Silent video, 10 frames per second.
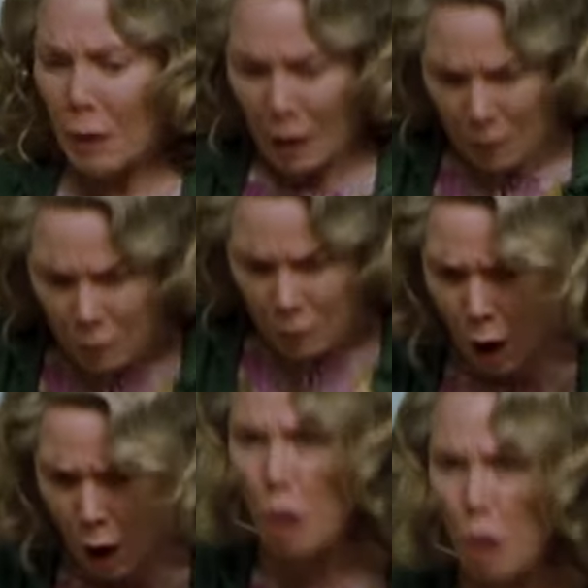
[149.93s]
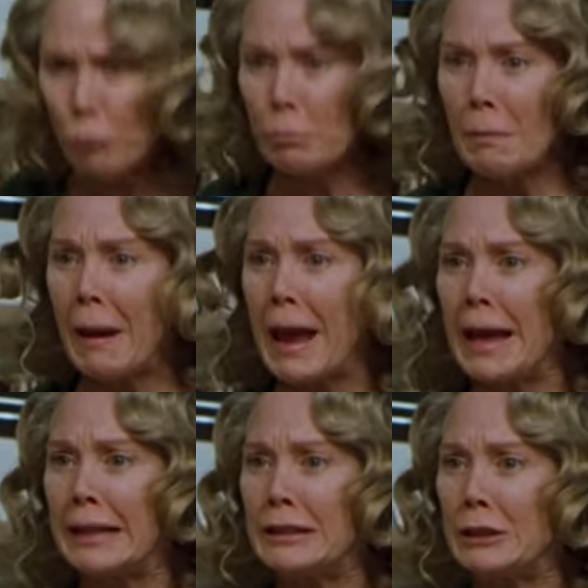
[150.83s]
the world outside, to see the
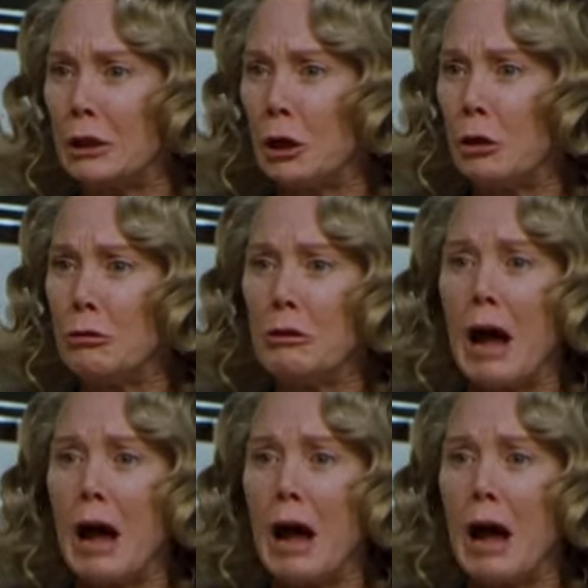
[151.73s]
skies, touch the